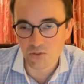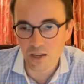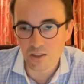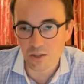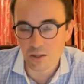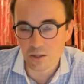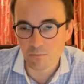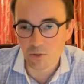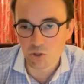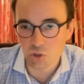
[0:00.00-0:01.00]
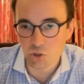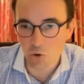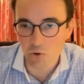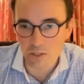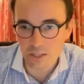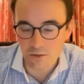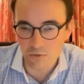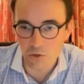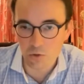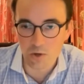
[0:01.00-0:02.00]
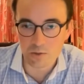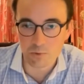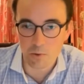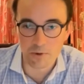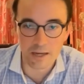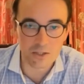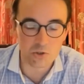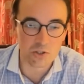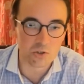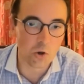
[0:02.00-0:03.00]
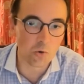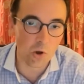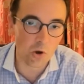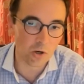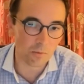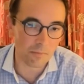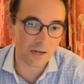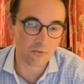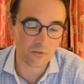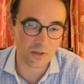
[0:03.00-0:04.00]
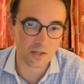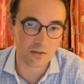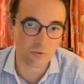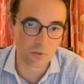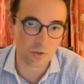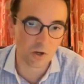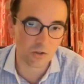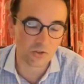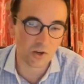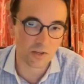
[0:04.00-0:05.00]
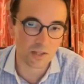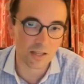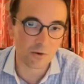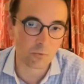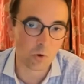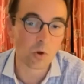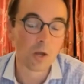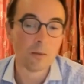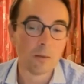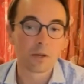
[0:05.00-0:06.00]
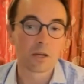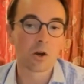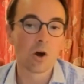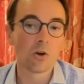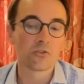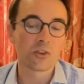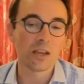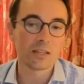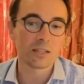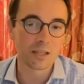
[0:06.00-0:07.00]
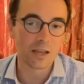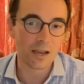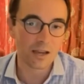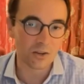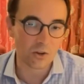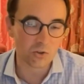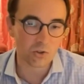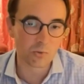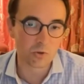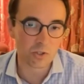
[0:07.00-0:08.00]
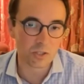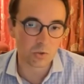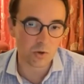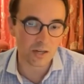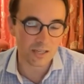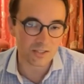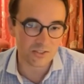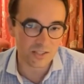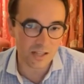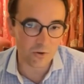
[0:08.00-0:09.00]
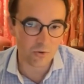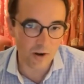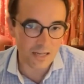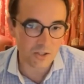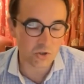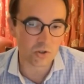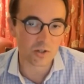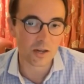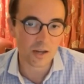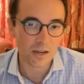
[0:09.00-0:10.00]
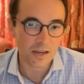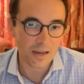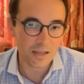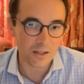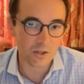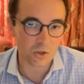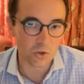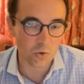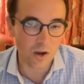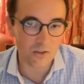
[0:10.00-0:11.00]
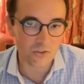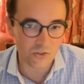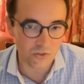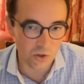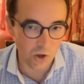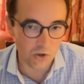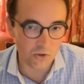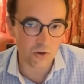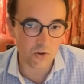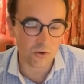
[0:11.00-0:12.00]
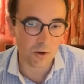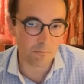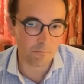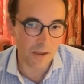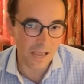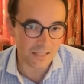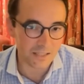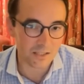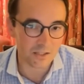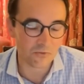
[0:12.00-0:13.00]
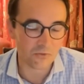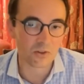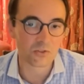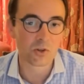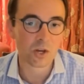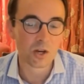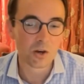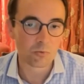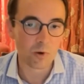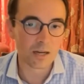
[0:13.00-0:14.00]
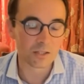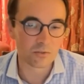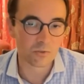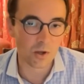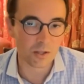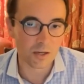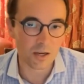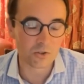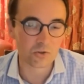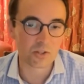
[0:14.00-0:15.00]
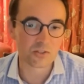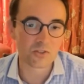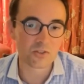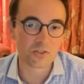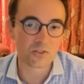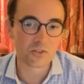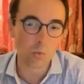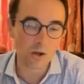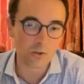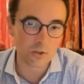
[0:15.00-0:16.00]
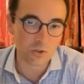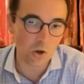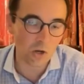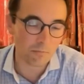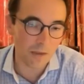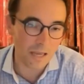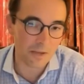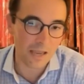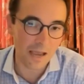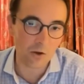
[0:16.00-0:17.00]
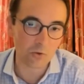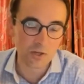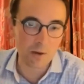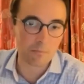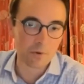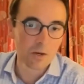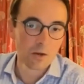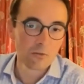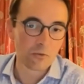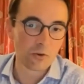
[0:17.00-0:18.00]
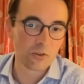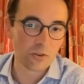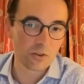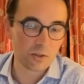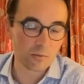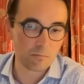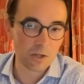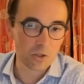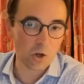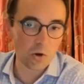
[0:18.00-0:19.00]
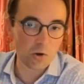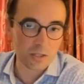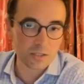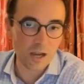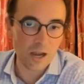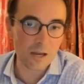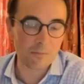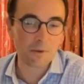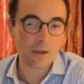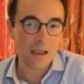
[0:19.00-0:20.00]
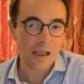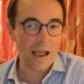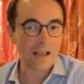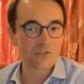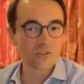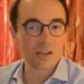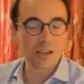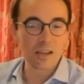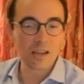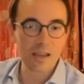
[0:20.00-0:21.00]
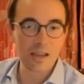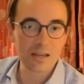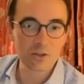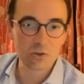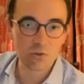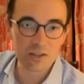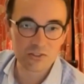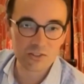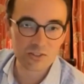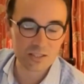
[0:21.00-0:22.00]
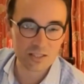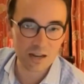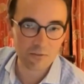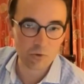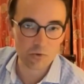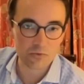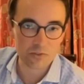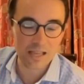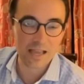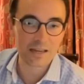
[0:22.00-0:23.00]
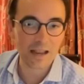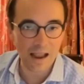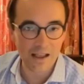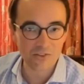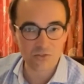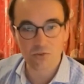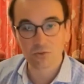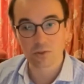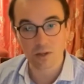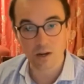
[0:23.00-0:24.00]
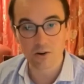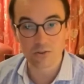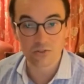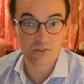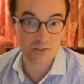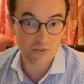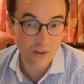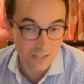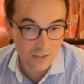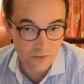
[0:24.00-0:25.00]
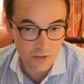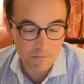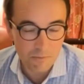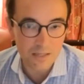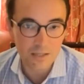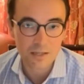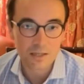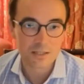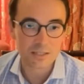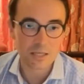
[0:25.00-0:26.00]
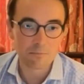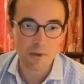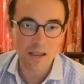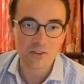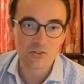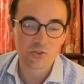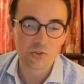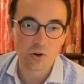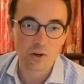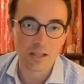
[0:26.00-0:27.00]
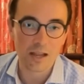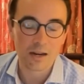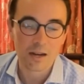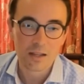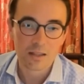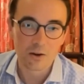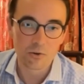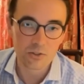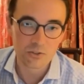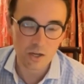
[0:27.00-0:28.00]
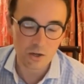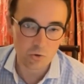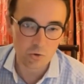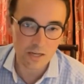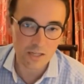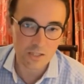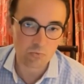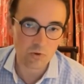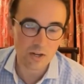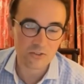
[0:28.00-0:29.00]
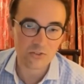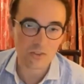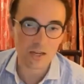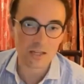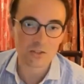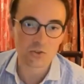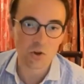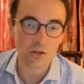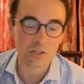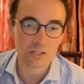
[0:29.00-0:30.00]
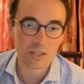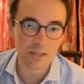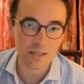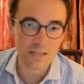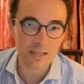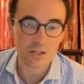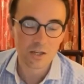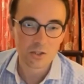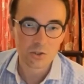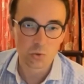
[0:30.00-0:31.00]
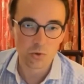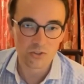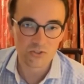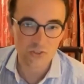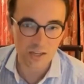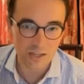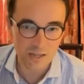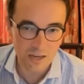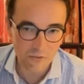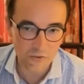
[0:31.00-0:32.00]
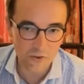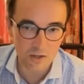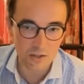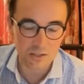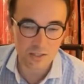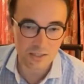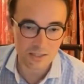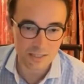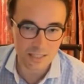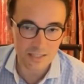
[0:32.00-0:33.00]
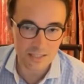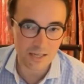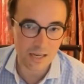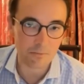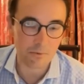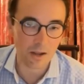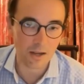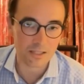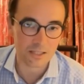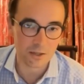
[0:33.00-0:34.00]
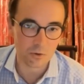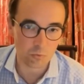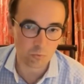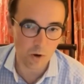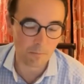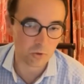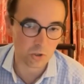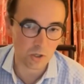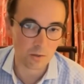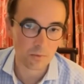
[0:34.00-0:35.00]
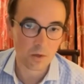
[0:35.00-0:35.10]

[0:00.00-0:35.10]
say that the majority of the US population is no longer benefiting from the dollar serving in that role, because it has contributed to an acceleration in the US's loss of competitiveness relative to other countries. And while the dollar may be held up for a much longer time, as it increases its level of debt, as the currency has effectively been debased during that, there is a greater risk that it is going to lead to a significant destabilizing rupture.